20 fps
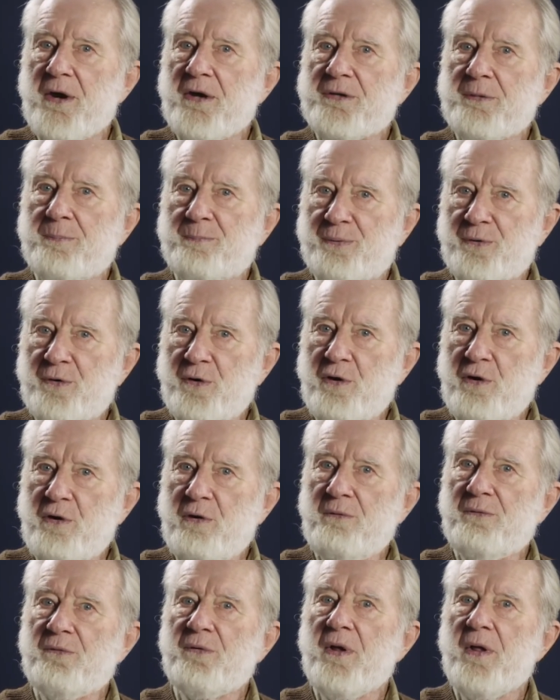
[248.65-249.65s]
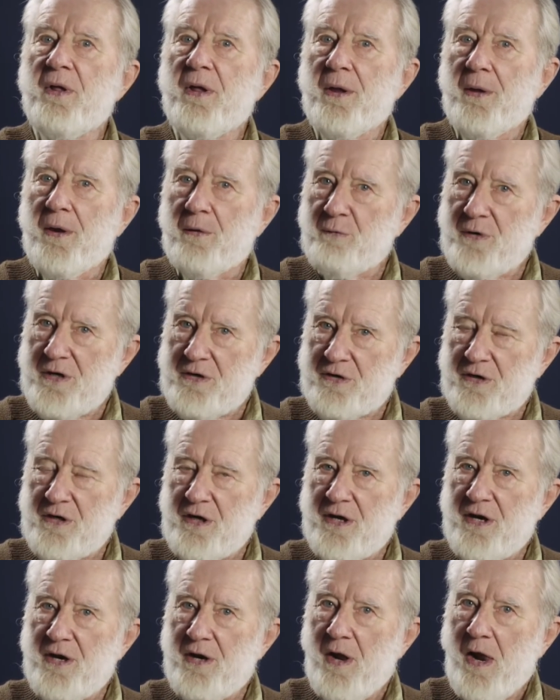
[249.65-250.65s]
to prove
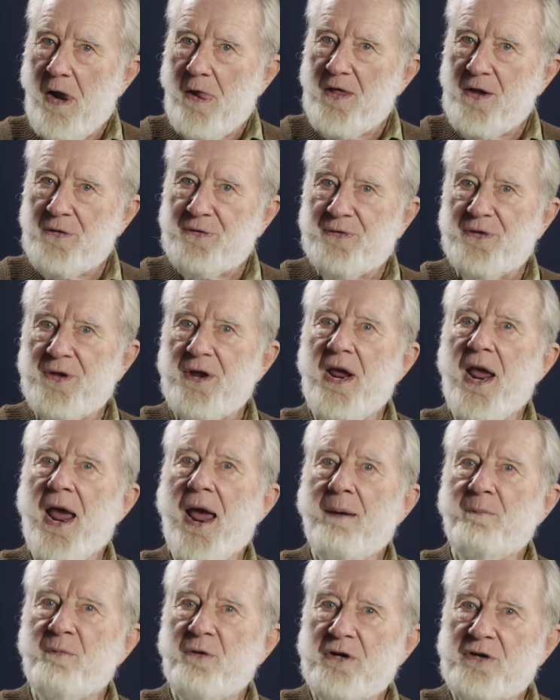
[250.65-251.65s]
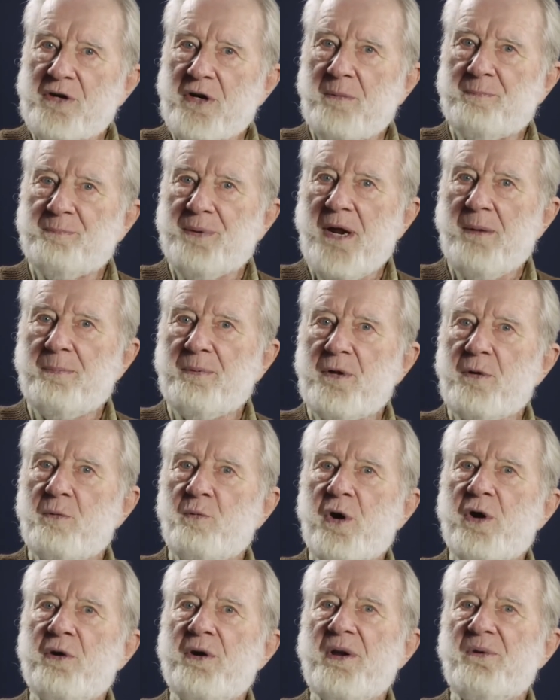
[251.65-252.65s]
originally that the Aboriginal people
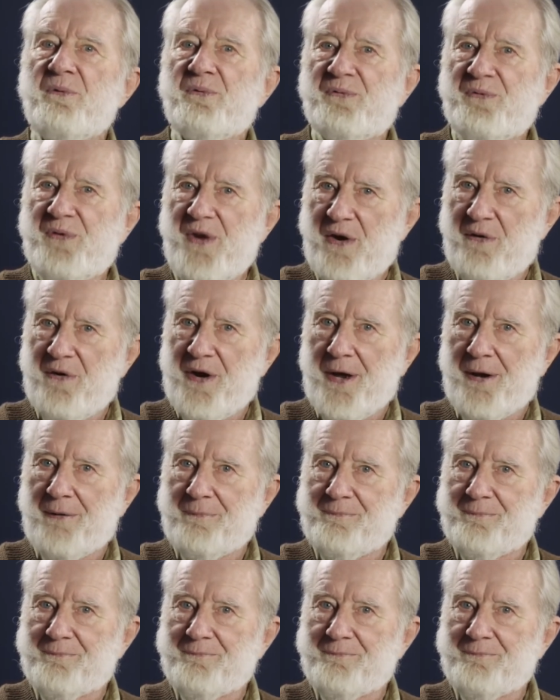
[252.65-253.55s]
were inferior.